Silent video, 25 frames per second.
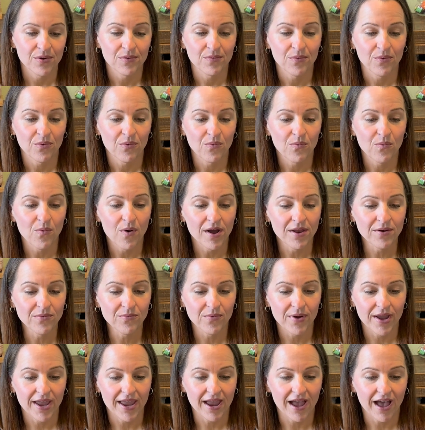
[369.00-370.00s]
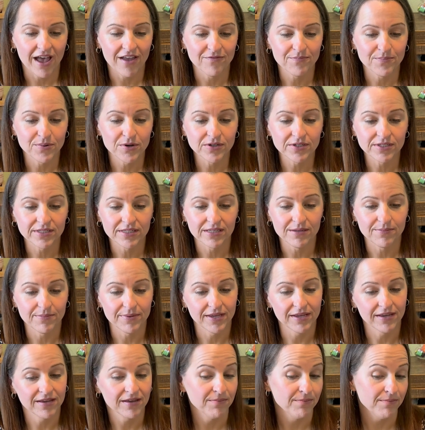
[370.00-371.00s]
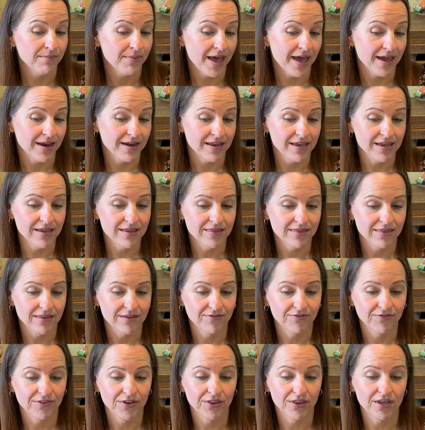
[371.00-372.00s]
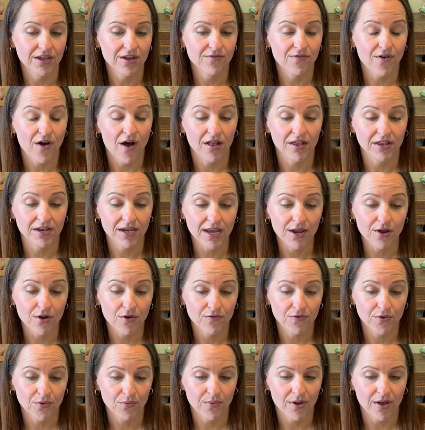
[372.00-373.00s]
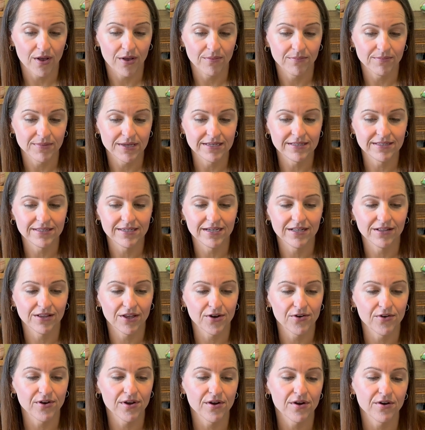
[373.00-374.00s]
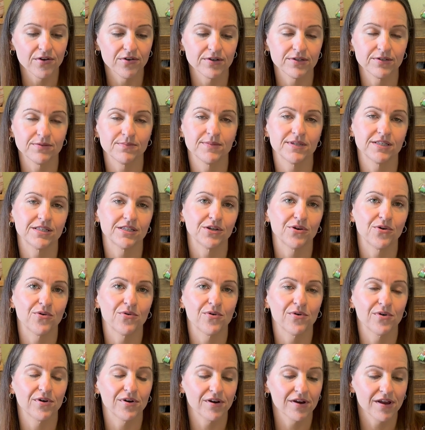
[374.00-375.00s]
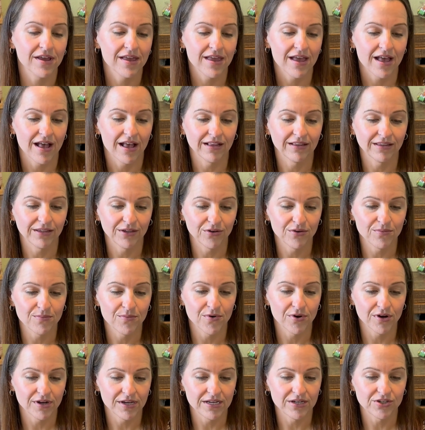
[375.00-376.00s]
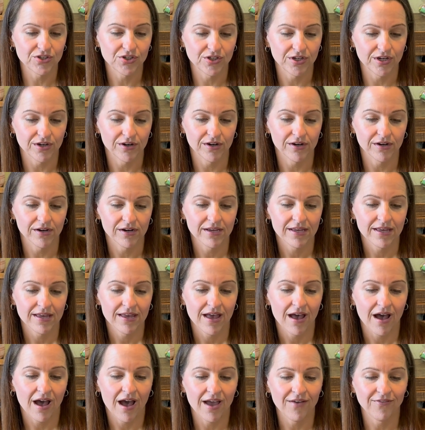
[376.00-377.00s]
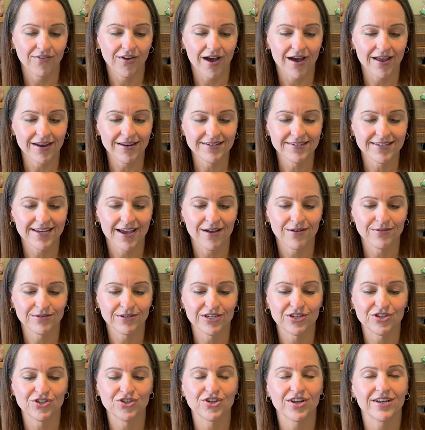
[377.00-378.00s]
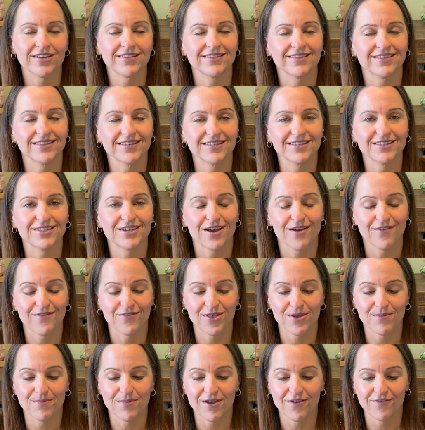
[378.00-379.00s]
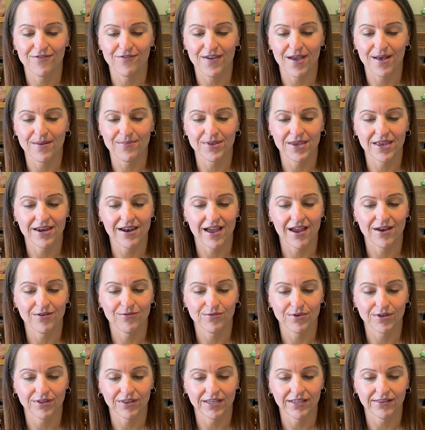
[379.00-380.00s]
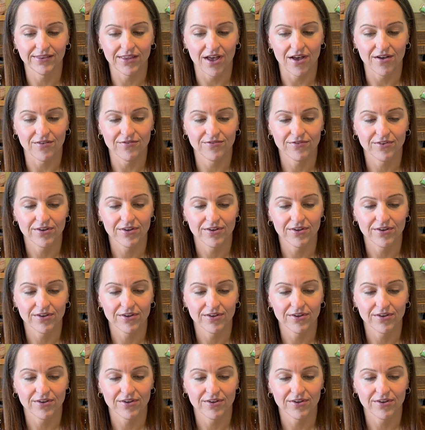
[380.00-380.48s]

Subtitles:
One way I've personally been combating the feeling of holiday overwhelm is decluttering our Christmas decor a little more each year. I've got it down to just the stuff that my family and I really love.